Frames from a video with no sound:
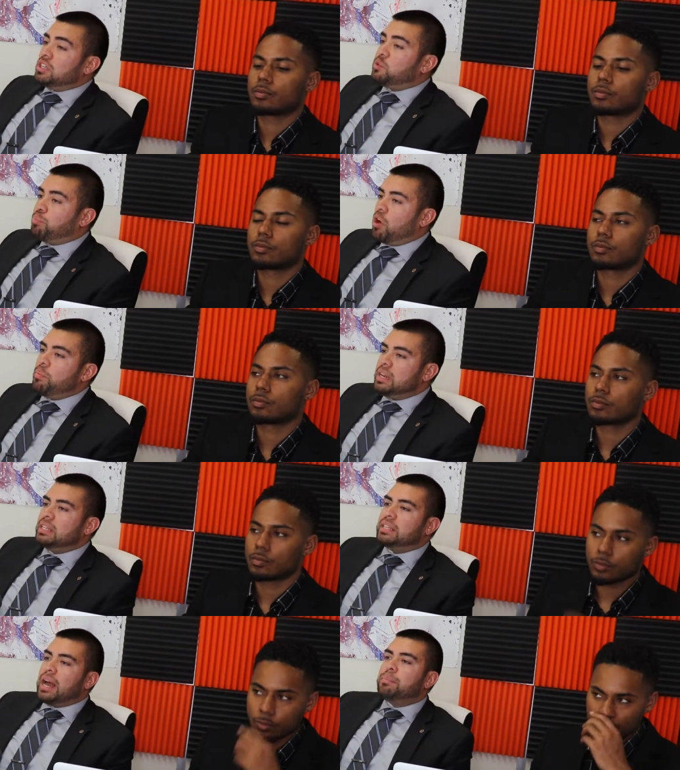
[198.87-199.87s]
Speaker 1: does
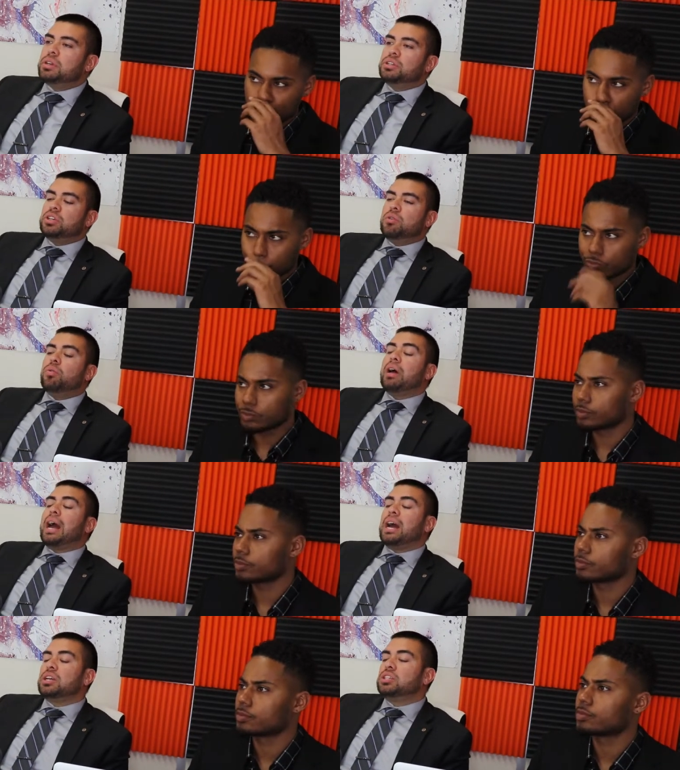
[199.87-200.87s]
permanent damage, it will
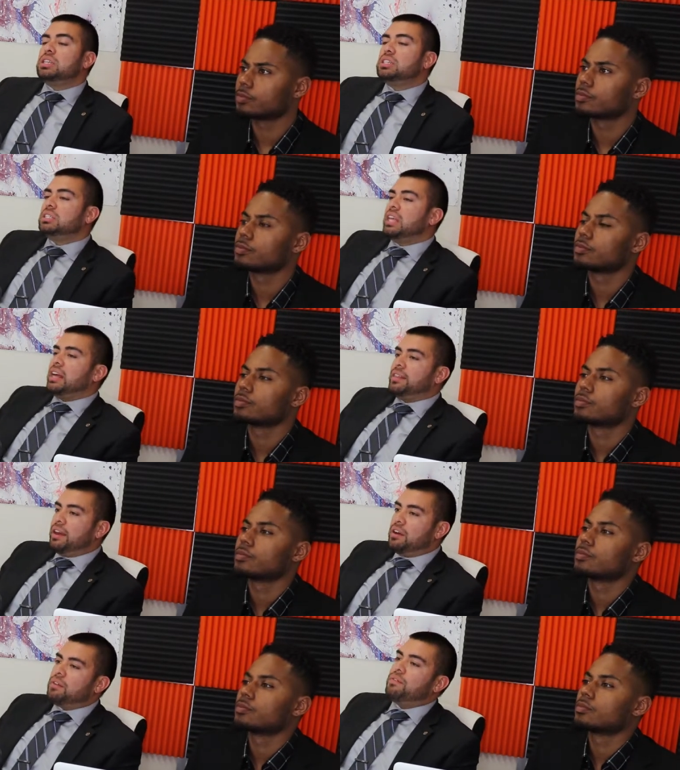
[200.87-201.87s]
actually stay
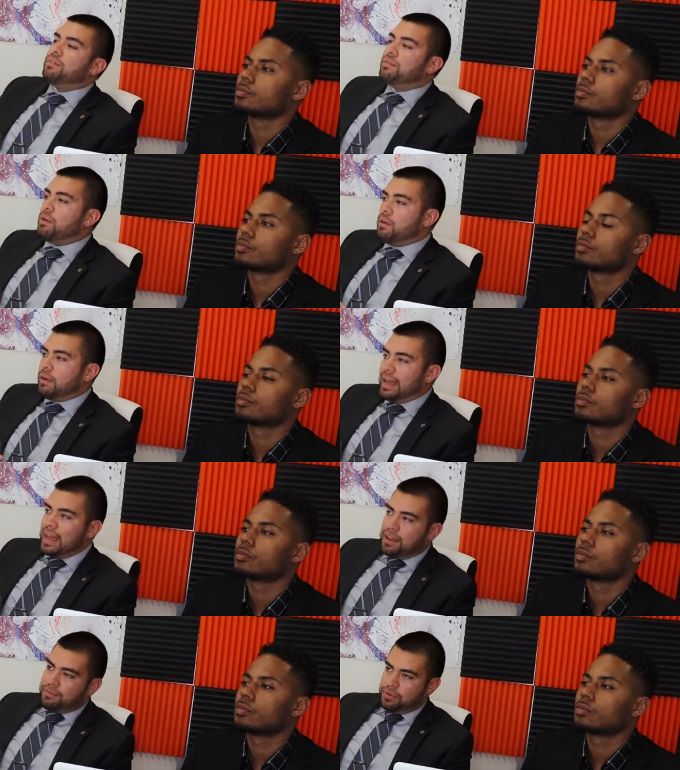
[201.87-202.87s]
there
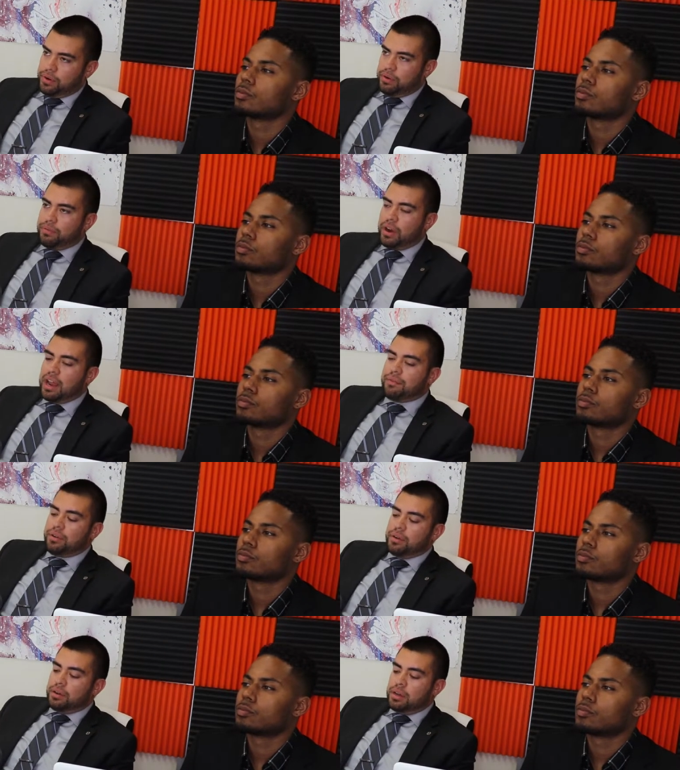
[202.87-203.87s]
forever,
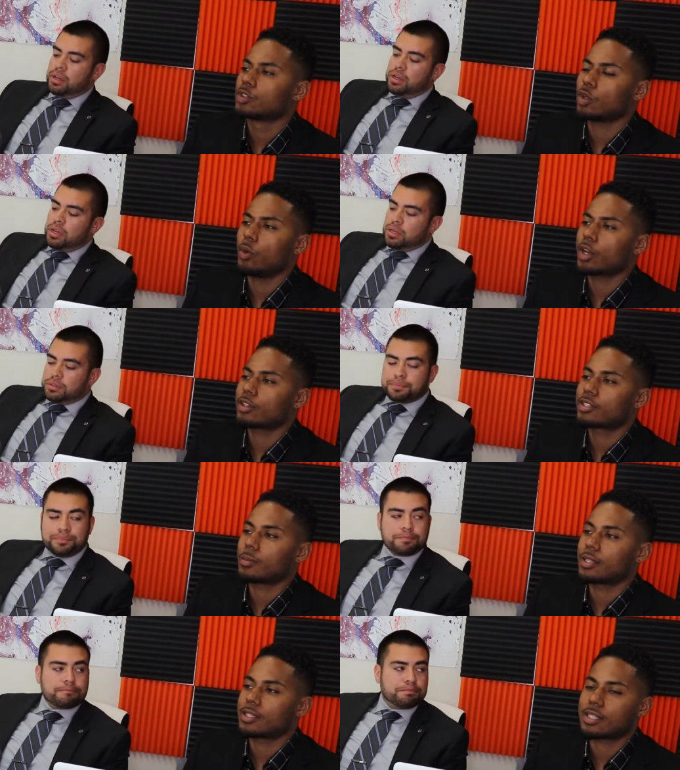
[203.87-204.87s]
forever. So what are
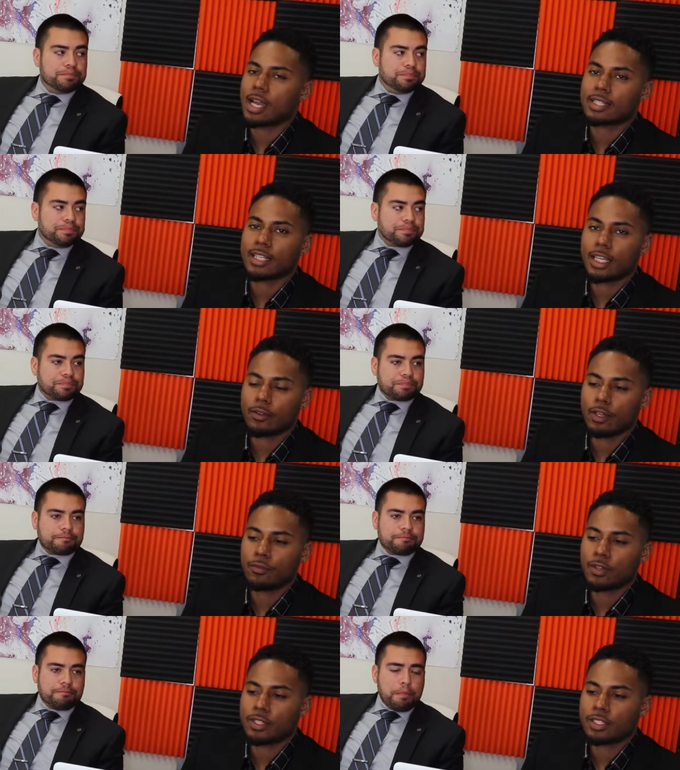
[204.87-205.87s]
some of the
Speaker 2: signs? Like if,
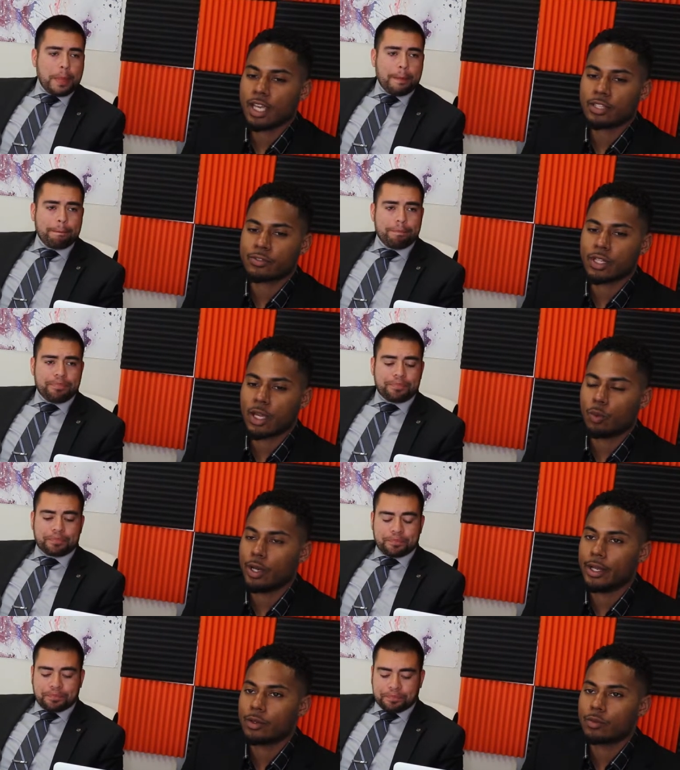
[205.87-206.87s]
if it stays for like
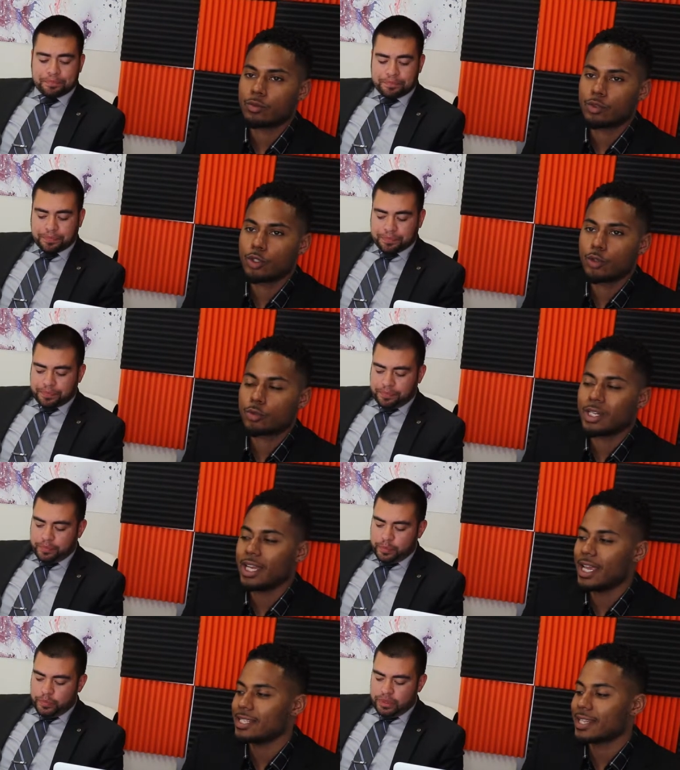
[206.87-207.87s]
what, two, three
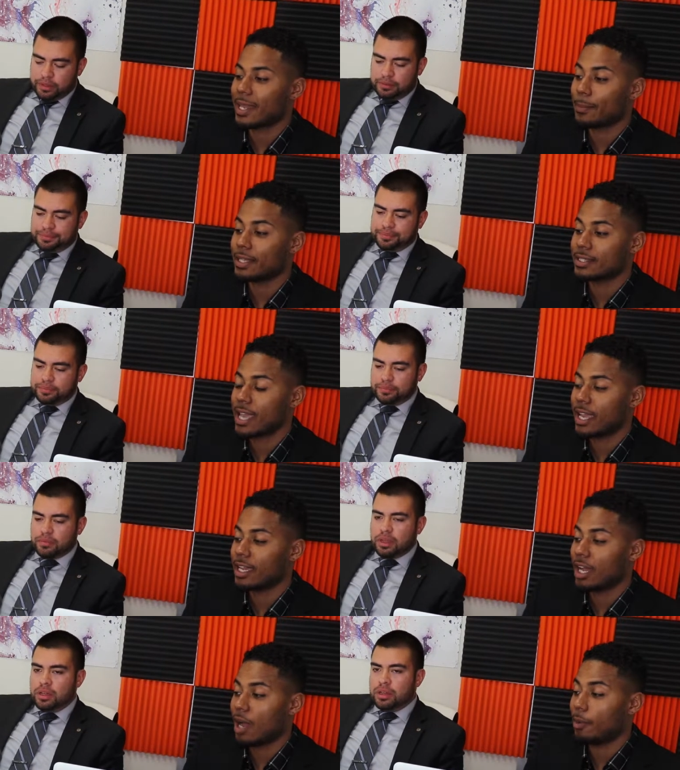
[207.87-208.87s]
days, then that means,
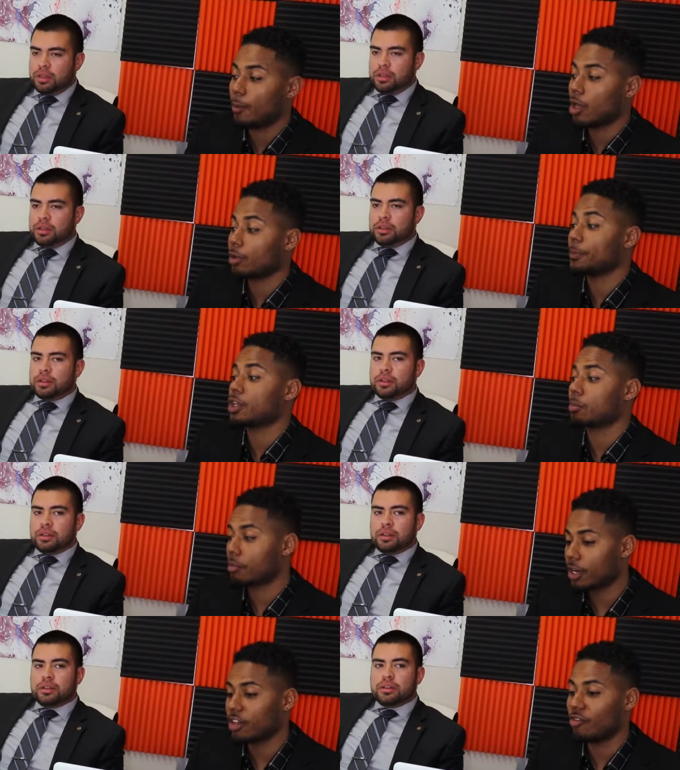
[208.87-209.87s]
hey, I'm, I'm, I'm on the
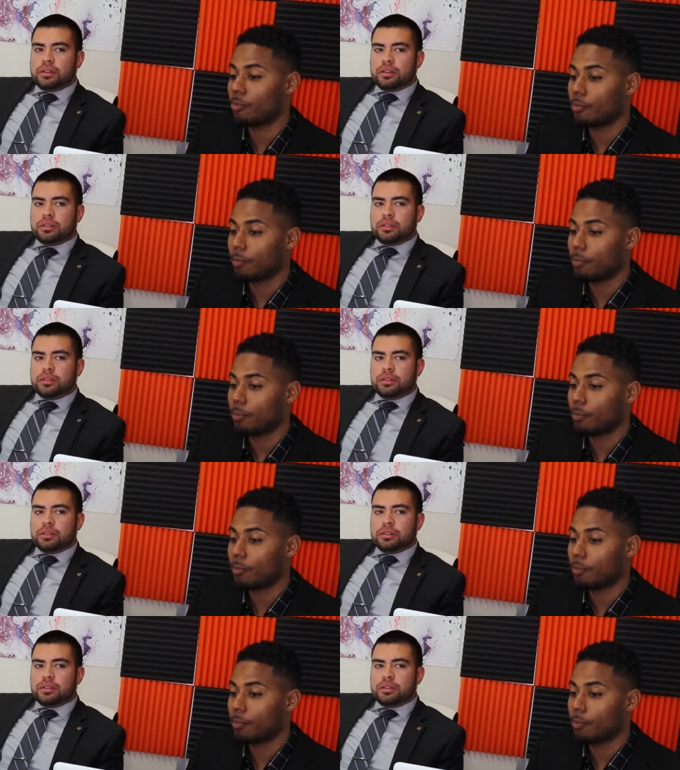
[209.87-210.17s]
brink of